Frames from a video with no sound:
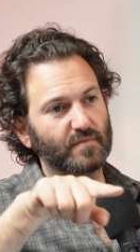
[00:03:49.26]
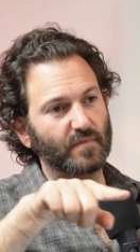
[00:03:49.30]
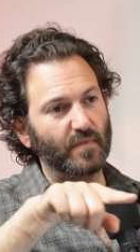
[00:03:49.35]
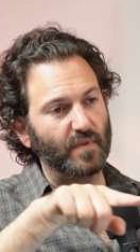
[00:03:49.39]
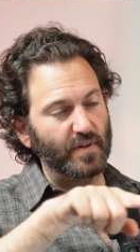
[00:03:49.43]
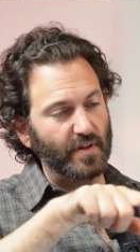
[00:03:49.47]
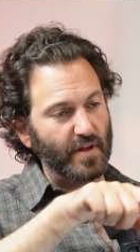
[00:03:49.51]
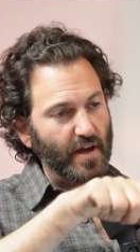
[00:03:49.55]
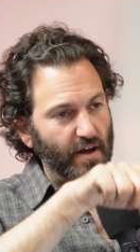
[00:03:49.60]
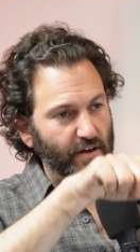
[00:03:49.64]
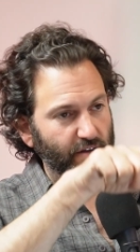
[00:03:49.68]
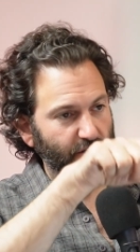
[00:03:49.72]

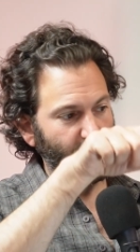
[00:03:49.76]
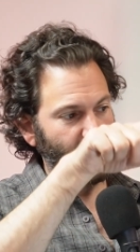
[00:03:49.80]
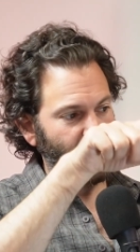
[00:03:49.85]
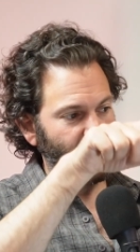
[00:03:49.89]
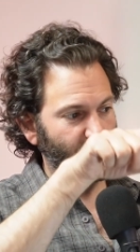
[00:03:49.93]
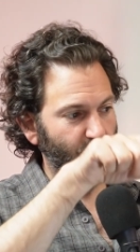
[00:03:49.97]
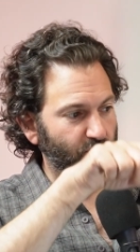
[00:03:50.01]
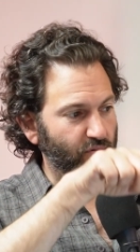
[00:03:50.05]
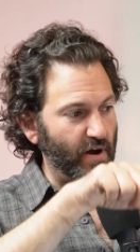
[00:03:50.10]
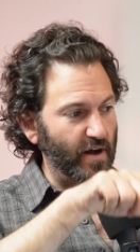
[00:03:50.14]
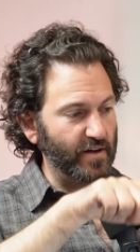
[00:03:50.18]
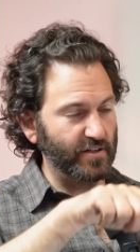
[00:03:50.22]
And now you
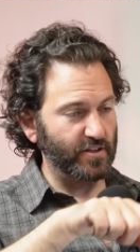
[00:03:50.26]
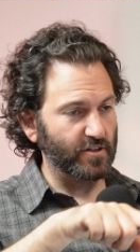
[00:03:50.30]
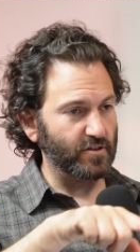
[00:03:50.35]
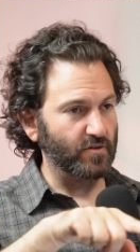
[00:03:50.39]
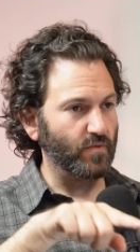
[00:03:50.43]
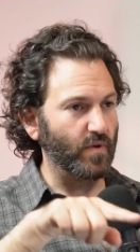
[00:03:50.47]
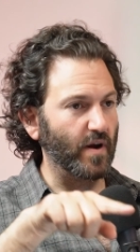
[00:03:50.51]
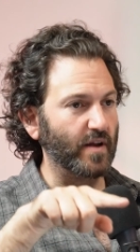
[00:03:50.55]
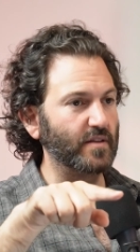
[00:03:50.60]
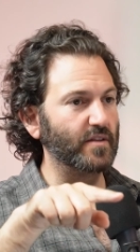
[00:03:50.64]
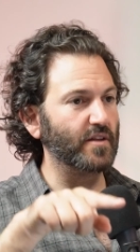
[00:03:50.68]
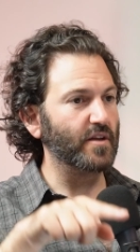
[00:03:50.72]
have pressure
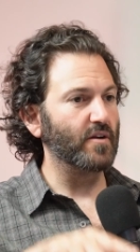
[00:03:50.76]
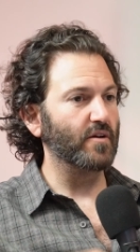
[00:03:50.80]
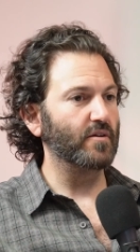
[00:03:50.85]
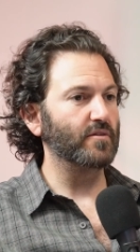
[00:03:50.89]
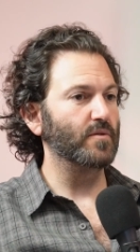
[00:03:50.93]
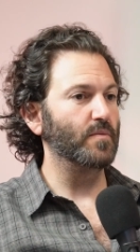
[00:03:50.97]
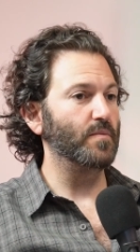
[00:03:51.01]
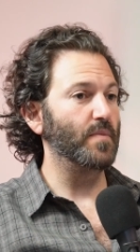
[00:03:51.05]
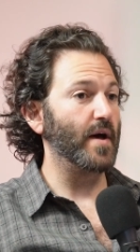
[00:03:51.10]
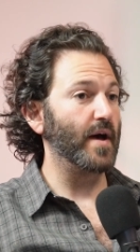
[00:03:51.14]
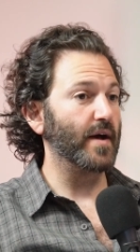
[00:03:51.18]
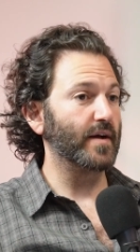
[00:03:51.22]
right there on
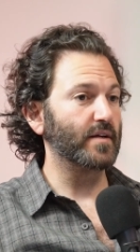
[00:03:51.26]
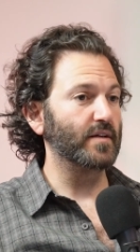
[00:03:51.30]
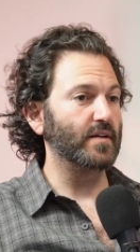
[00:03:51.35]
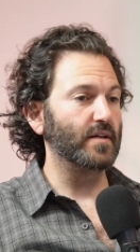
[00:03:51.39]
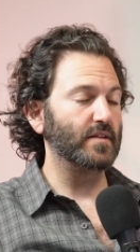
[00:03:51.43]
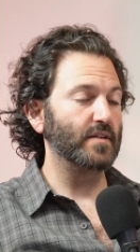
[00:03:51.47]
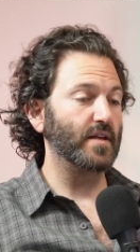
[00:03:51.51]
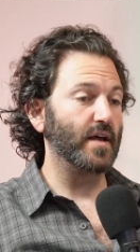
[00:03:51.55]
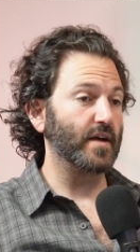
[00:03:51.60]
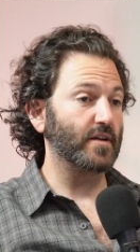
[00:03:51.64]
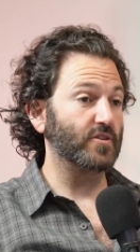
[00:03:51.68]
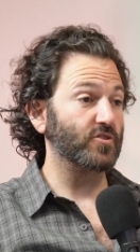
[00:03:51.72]
the back of the
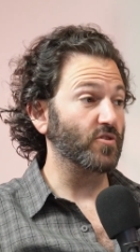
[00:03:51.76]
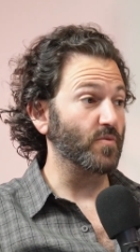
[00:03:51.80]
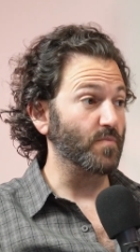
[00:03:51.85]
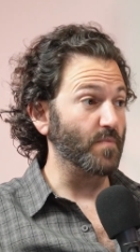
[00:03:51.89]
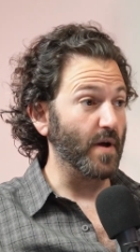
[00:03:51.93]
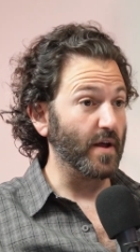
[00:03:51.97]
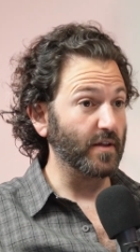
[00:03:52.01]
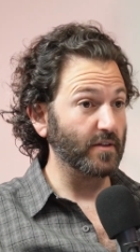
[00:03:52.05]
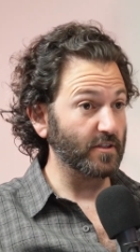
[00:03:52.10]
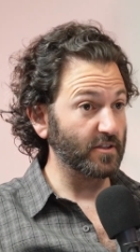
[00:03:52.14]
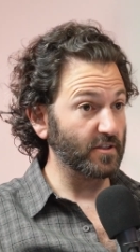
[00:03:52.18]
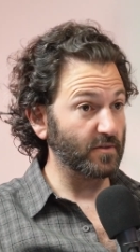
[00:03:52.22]
neck,
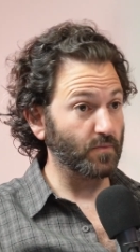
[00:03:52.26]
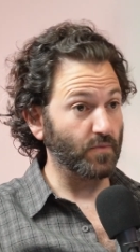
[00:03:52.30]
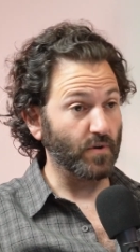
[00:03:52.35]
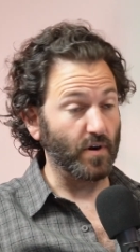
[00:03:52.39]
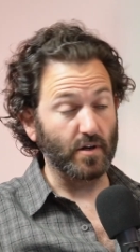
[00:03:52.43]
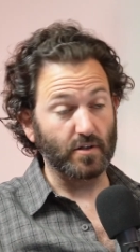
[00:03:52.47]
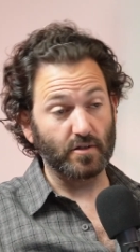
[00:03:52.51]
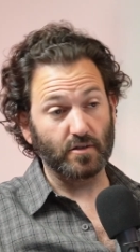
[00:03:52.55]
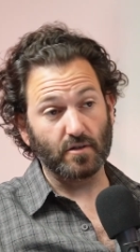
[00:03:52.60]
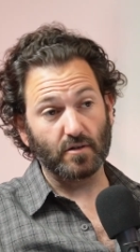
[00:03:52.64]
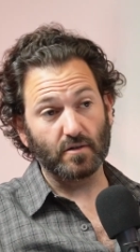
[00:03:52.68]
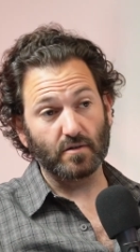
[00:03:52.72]
tremendous
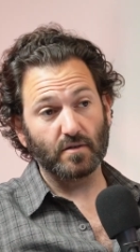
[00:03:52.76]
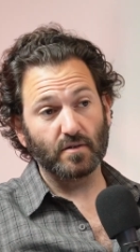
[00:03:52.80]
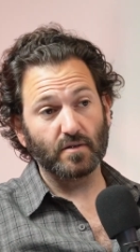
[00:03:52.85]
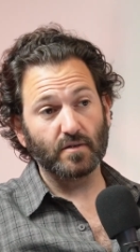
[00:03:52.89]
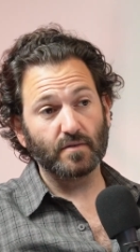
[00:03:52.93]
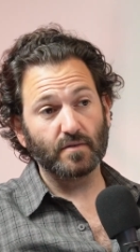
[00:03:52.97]
pressure.